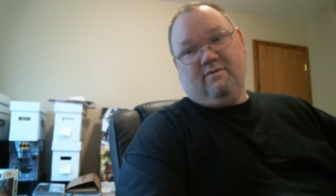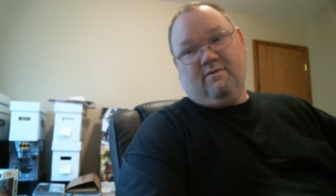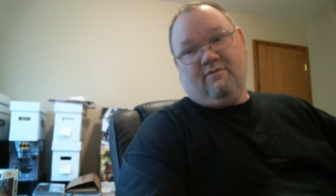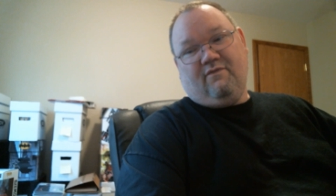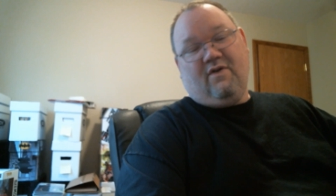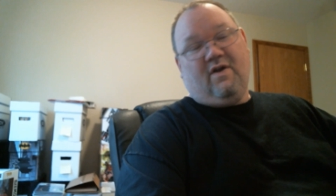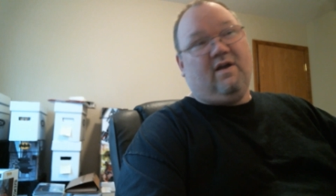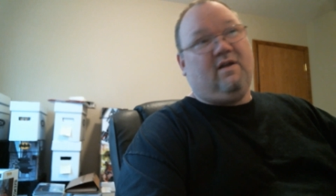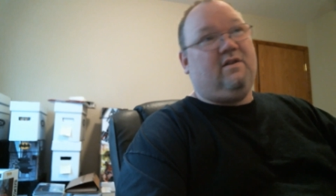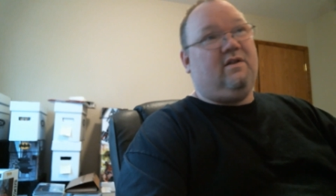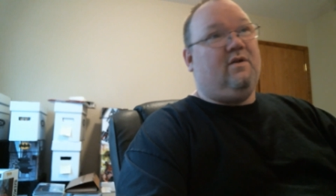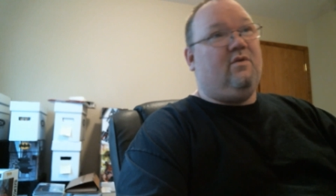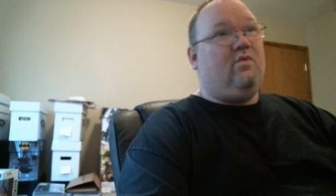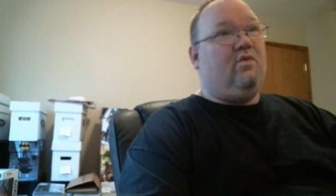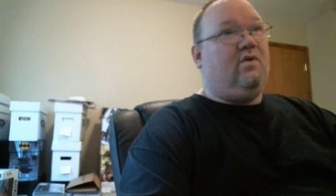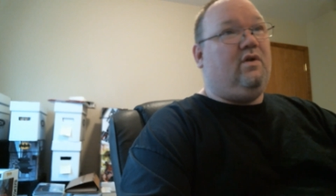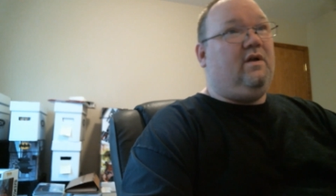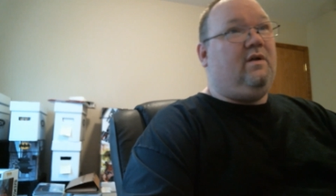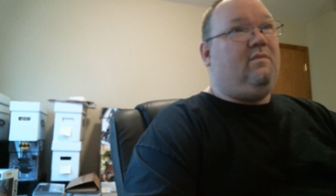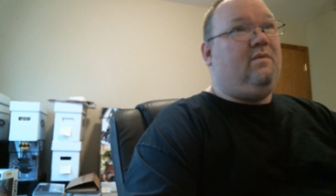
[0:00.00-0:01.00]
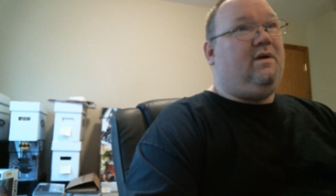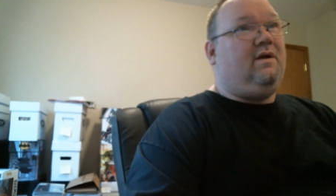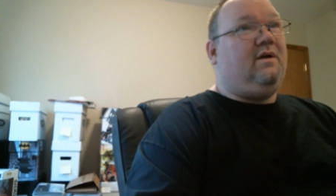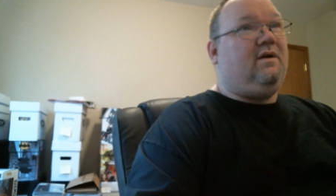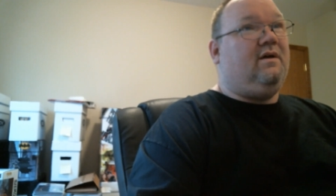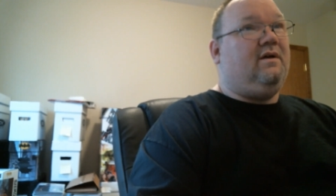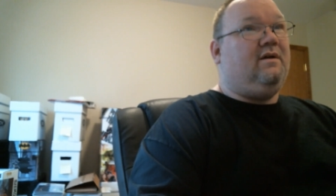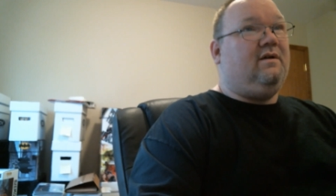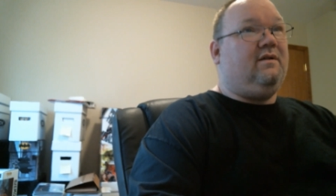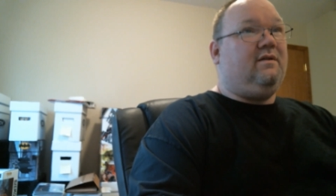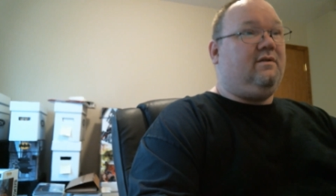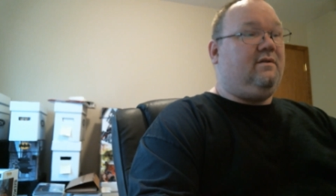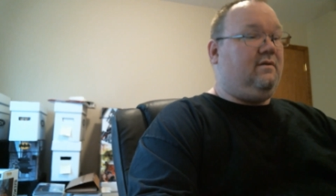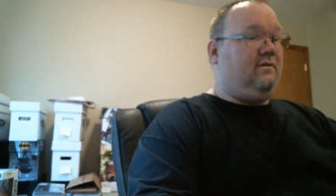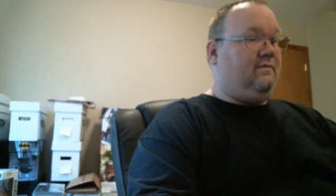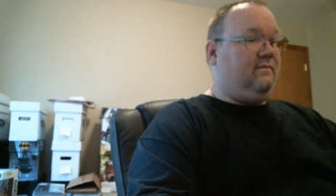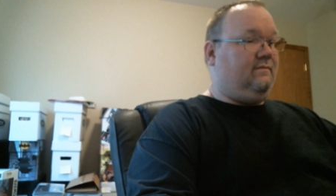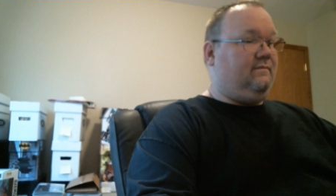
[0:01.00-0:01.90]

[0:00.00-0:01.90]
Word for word: facsimile because